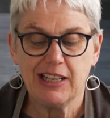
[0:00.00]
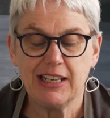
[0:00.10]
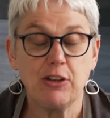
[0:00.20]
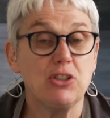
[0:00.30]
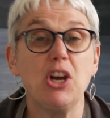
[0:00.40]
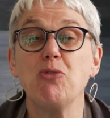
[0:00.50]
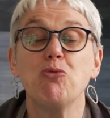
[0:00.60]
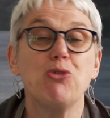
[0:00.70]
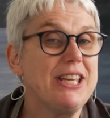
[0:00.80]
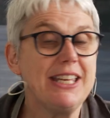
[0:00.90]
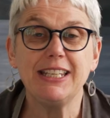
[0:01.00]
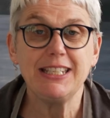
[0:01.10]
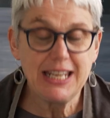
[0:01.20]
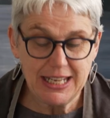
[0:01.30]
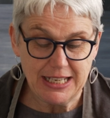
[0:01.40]
Now you don't really
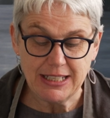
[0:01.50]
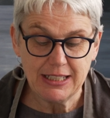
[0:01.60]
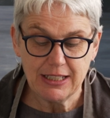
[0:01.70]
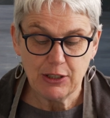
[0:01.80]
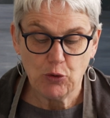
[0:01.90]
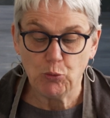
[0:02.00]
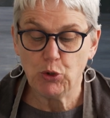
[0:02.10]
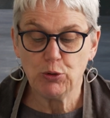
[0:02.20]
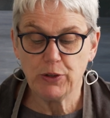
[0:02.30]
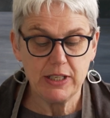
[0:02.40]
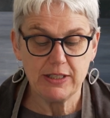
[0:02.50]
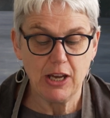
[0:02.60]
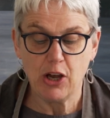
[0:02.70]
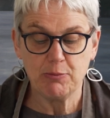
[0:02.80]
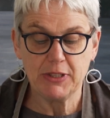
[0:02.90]
need wool that is
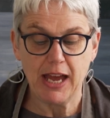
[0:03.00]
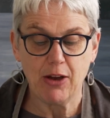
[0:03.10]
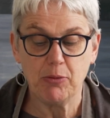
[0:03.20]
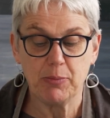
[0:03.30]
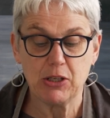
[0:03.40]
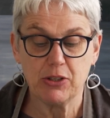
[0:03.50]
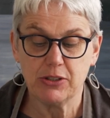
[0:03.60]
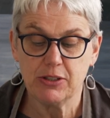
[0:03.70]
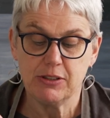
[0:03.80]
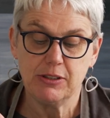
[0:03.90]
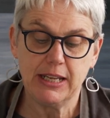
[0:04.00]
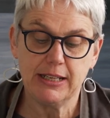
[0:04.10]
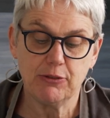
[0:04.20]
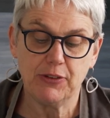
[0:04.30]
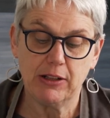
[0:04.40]
combed out because
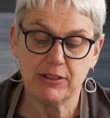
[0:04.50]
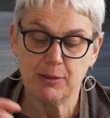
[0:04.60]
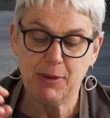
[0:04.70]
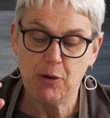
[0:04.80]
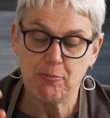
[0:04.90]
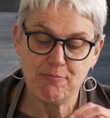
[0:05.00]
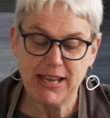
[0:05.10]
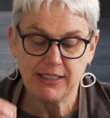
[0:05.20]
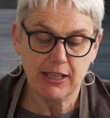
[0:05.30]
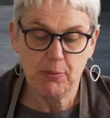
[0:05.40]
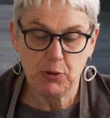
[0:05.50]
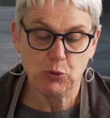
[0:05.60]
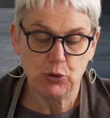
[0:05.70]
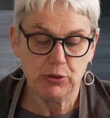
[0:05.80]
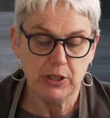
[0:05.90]
Needlefelt is about messing up the
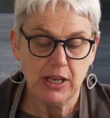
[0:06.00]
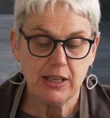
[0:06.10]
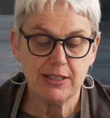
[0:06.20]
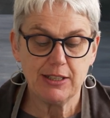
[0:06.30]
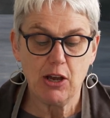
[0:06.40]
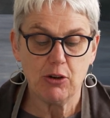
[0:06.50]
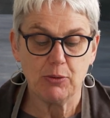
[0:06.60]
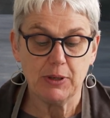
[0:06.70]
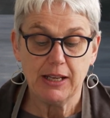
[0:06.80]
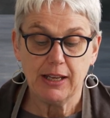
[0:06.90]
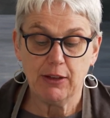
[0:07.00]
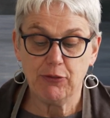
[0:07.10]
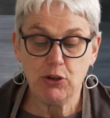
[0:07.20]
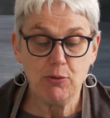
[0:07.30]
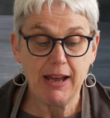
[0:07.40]
wool. So
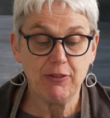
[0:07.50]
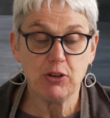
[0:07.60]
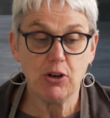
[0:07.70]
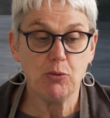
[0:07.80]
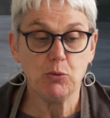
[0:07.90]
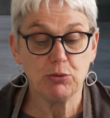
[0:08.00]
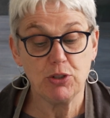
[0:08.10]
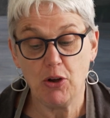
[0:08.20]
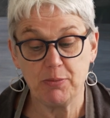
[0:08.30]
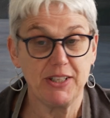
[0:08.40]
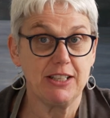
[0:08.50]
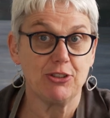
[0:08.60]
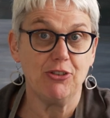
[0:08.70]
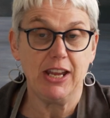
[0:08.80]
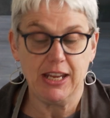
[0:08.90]
if you haven't got wool tops, that's
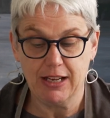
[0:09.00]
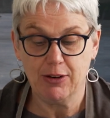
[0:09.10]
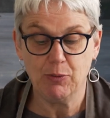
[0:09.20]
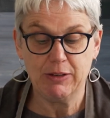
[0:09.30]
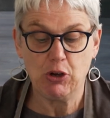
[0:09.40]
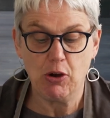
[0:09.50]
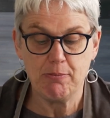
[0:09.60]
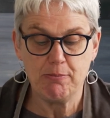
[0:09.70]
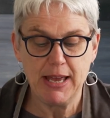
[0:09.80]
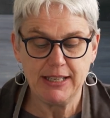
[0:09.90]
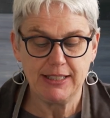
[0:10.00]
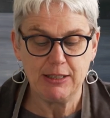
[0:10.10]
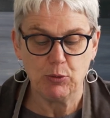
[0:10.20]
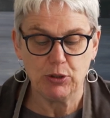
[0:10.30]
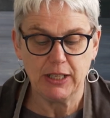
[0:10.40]
great. We've got
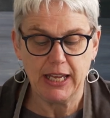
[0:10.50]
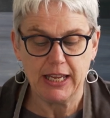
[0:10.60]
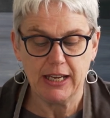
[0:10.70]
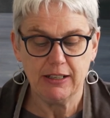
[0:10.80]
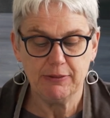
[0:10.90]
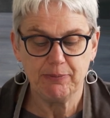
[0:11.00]
messy wool here.